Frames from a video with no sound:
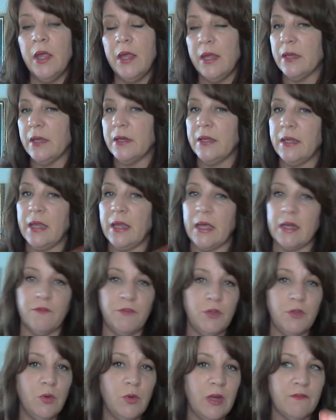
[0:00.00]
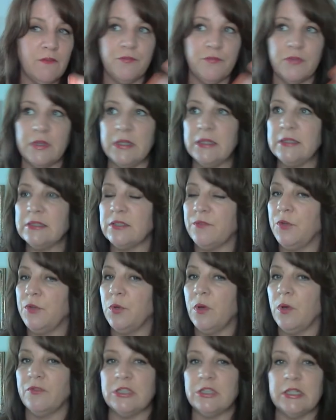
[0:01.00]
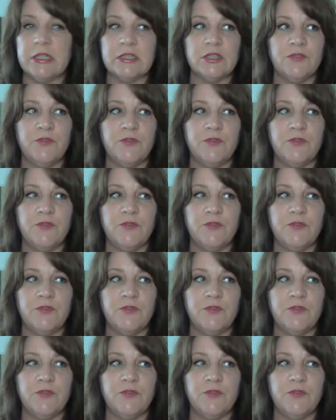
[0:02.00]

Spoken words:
And again, if you have fleas, if you have ticks,